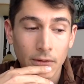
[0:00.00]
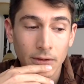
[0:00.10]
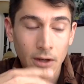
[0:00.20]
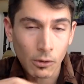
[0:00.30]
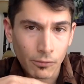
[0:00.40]

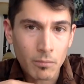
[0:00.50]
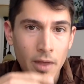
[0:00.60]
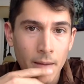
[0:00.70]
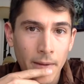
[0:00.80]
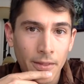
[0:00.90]
to hear from
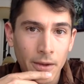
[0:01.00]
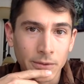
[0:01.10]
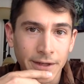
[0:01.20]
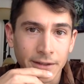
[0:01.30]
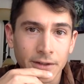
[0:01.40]
them how they
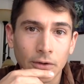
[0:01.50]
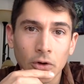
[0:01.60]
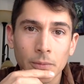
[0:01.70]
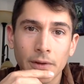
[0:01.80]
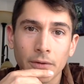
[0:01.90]
would like to
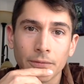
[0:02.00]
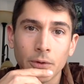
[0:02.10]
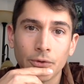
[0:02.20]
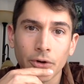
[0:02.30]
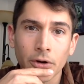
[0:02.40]
determine their
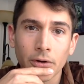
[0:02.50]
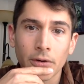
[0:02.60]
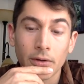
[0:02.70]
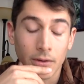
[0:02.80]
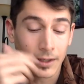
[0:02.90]
future.
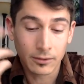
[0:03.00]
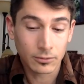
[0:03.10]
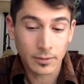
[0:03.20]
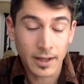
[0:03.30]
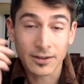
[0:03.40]
And
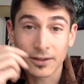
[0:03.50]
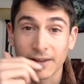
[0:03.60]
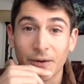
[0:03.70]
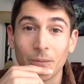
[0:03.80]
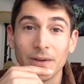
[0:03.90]
I'm not saying
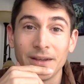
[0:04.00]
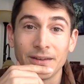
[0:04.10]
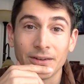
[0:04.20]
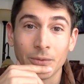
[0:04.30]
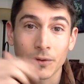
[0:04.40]
that would be
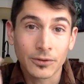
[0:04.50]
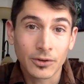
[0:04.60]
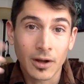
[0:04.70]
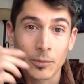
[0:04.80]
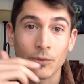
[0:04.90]
easy with
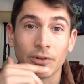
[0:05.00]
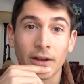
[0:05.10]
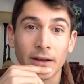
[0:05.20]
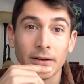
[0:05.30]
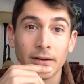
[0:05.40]
Saddam
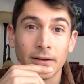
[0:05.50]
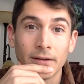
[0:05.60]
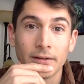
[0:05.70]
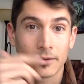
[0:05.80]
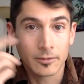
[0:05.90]
Hussein,
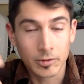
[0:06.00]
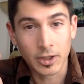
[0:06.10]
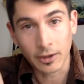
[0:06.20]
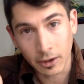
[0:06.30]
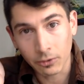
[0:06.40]
a
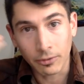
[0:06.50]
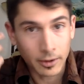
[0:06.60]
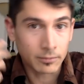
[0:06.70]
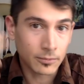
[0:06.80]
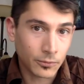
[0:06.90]
dictator
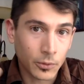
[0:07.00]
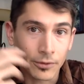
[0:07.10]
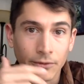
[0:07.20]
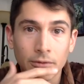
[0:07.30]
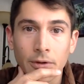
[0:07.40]
that, of
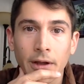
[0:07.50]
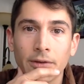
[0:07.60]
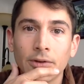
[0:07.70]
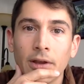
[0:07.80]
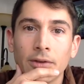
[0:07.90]
course, the
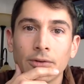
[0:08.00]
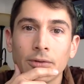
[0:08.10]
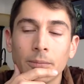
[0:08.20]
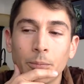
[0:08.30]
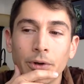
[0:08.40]
United
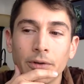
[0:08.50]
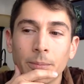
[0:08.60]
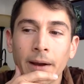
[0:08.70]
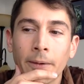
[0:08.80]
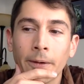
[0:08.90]
States put into
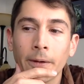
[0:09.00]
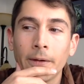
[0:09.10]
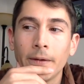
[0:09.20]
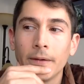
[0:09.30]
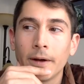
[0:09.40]
power.
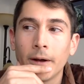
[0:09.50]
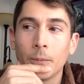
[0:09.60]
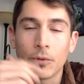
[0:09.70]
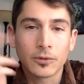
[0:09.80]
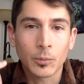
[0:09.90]

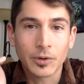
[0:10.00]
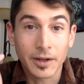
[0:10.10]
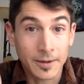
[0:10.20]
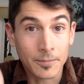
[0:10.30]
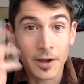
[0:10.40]
Um, with someone
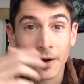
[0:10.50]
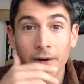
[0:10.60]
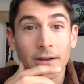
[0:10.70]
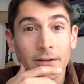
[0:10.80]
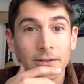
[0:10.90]
like him
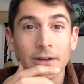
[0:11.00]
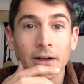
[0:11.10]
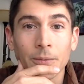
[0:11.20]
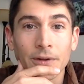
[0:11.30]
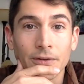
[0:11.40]
there, it's not
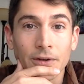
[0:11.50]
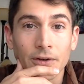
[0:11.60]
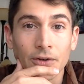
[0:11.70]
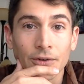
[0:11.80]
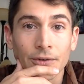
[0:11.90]
going to be easy to
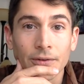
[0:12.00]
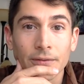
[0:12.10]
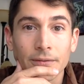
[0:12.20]
just